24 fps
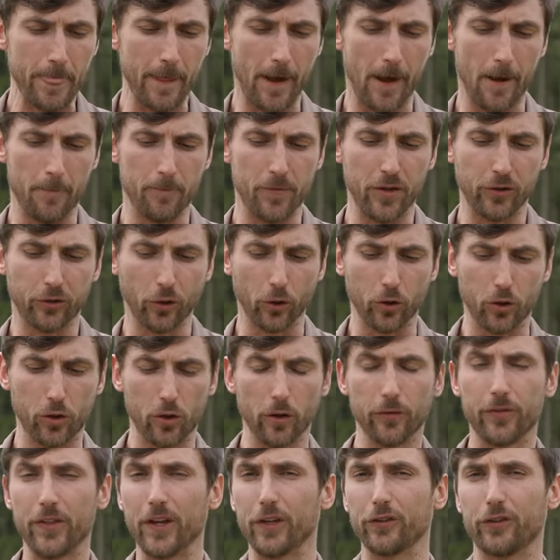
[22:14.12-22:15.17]
Um, these are
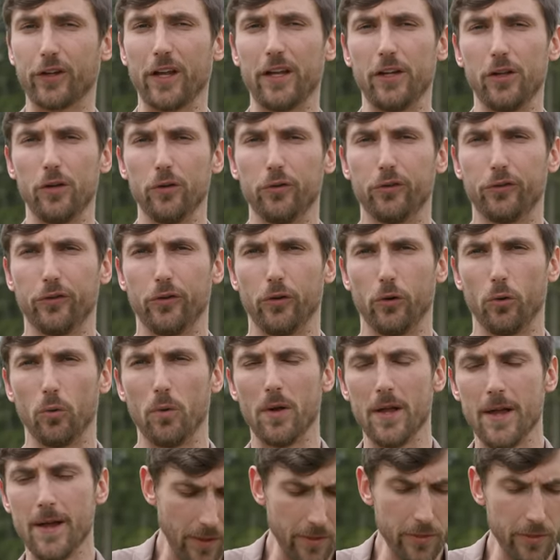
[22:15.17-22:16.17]
good things to get used to.